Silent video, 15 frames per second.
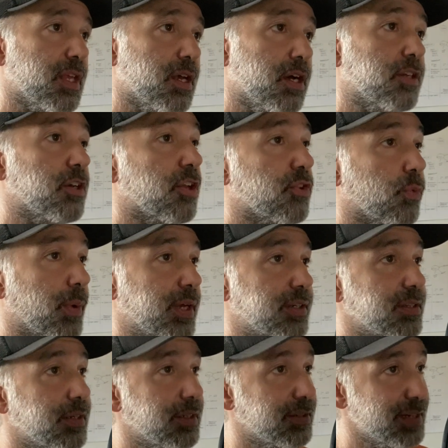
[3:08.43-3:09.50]
Another way
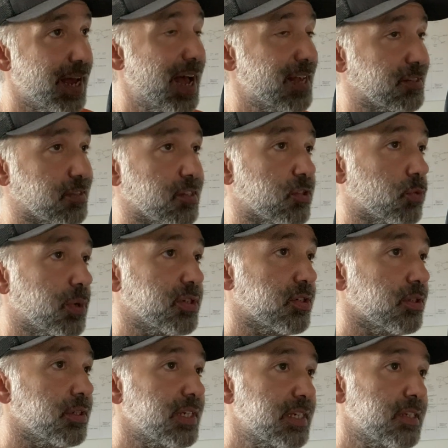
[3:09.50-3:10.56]
to ask this
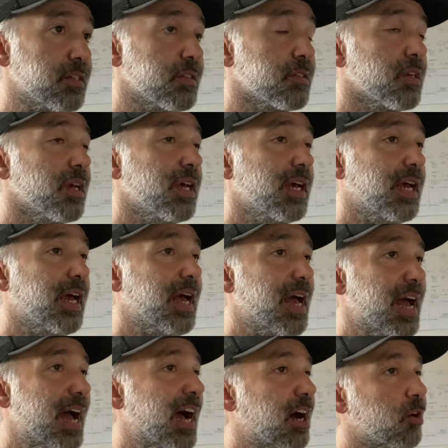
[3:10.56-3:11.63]
question is,
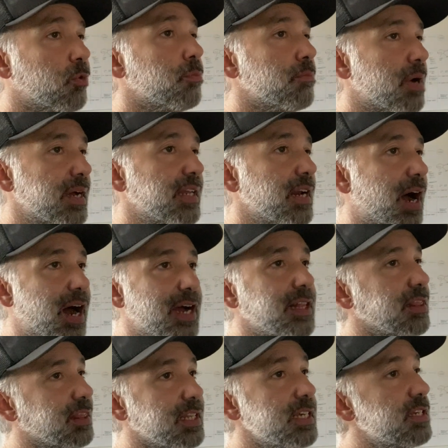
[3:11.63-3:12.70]
how might I
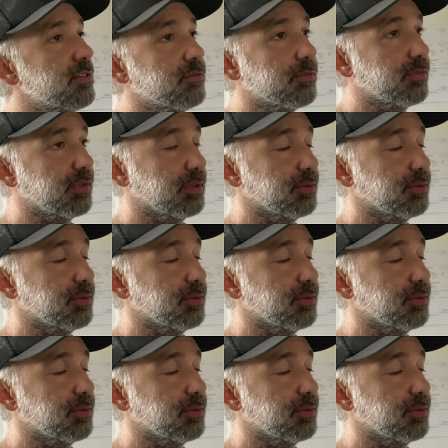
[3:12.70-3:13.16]
live?